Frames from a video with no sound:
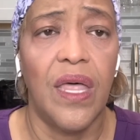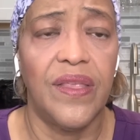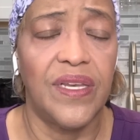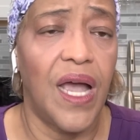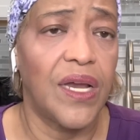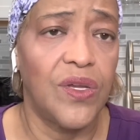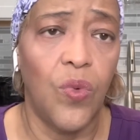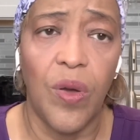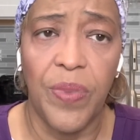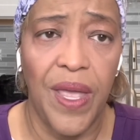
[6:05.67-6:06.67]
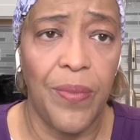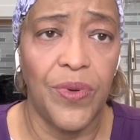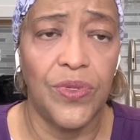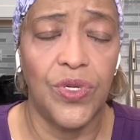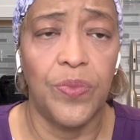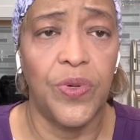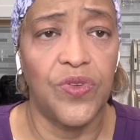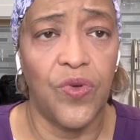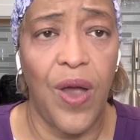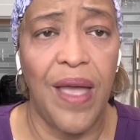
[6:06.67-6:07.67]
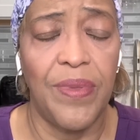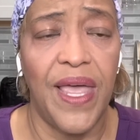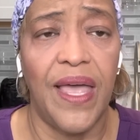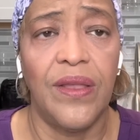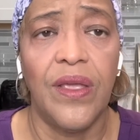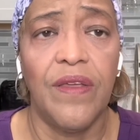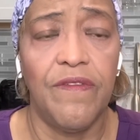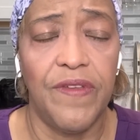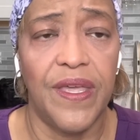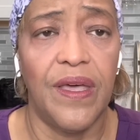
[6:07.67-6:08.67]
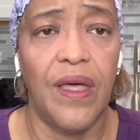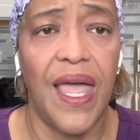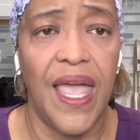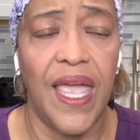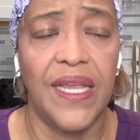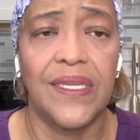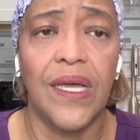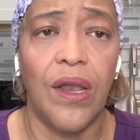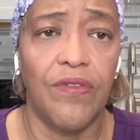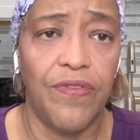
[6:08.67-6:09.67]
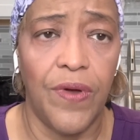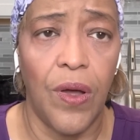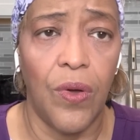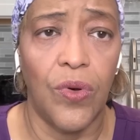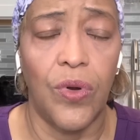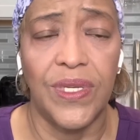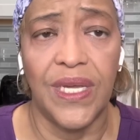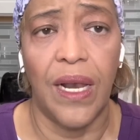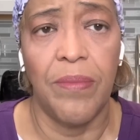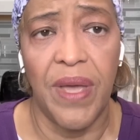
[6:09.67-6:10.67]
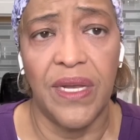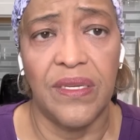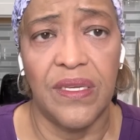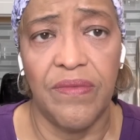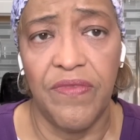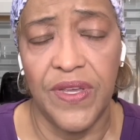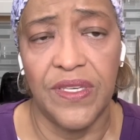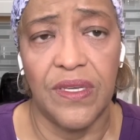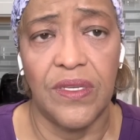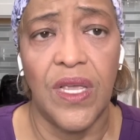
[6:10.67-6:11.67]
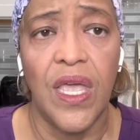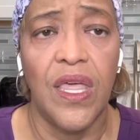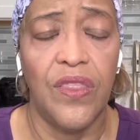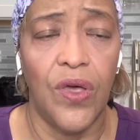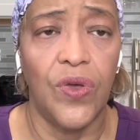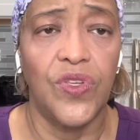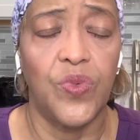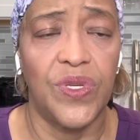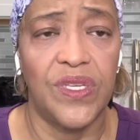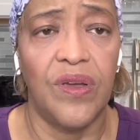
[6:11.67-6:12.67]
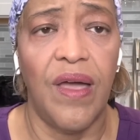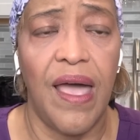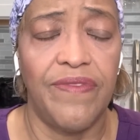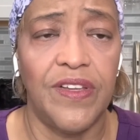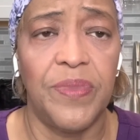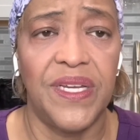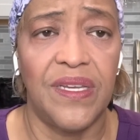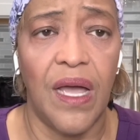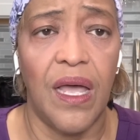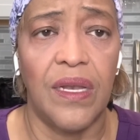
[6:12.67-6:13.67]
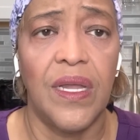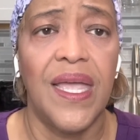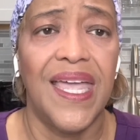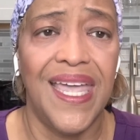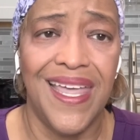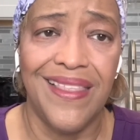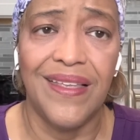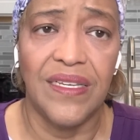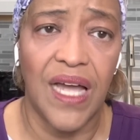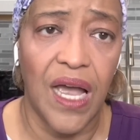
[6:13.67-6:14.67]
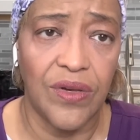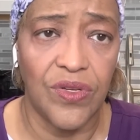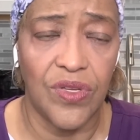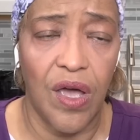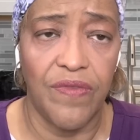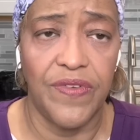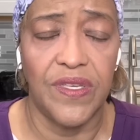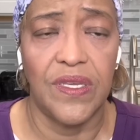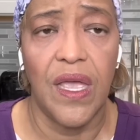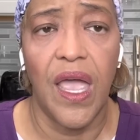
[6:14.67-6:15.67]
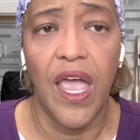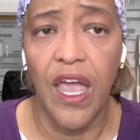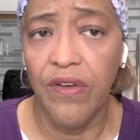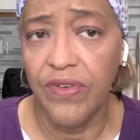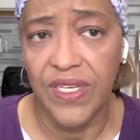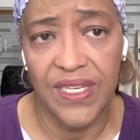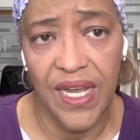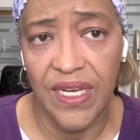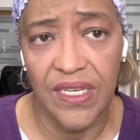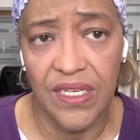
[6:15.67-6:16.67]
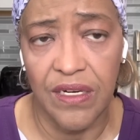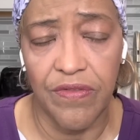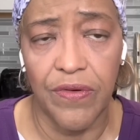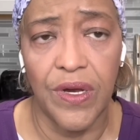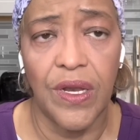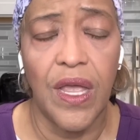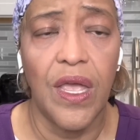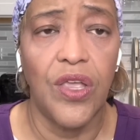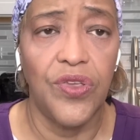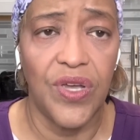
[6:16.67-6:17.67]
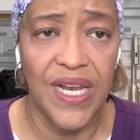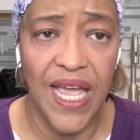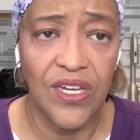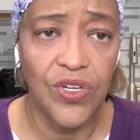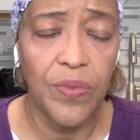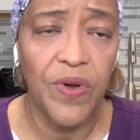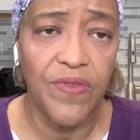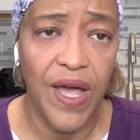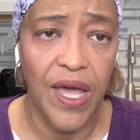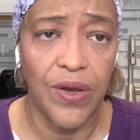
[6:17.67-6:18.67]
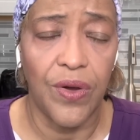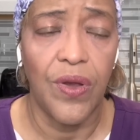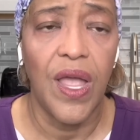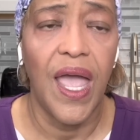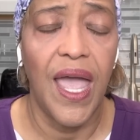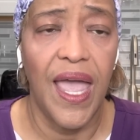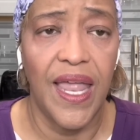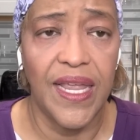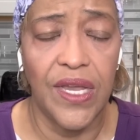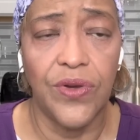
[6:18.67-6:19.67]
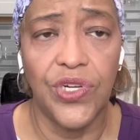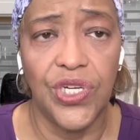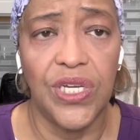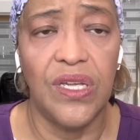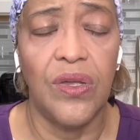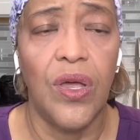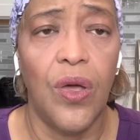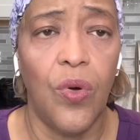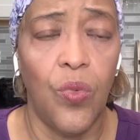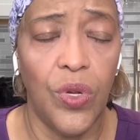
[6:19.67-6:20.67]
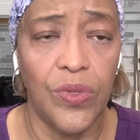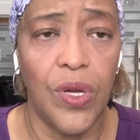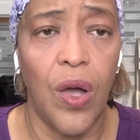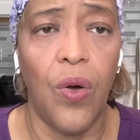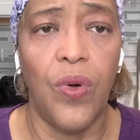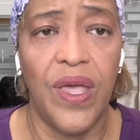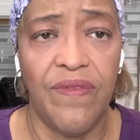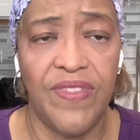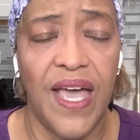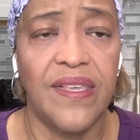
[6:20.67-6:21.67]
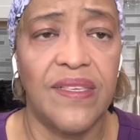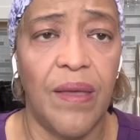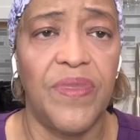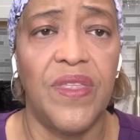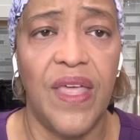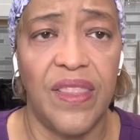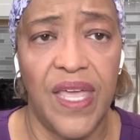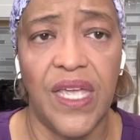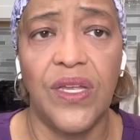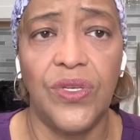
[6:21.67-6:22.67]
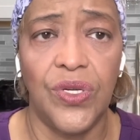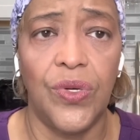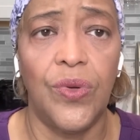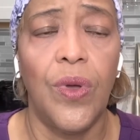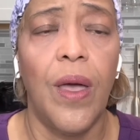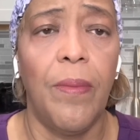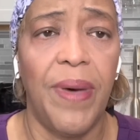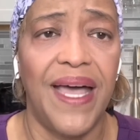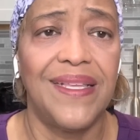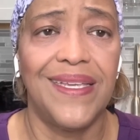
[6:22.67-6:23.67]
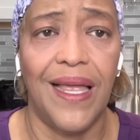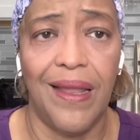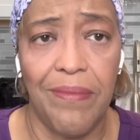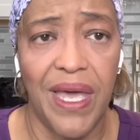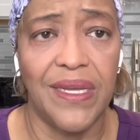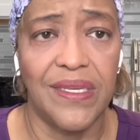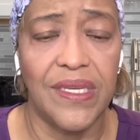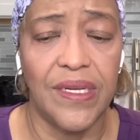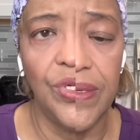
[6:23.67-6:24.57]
The doctor won't be able to prescribe that via a telephone or telemedicine visit. Those will still have to be done in the doctor's office. Every state is different. You can ask your provider, and he or she will know if that's something that they can do by telemedicine.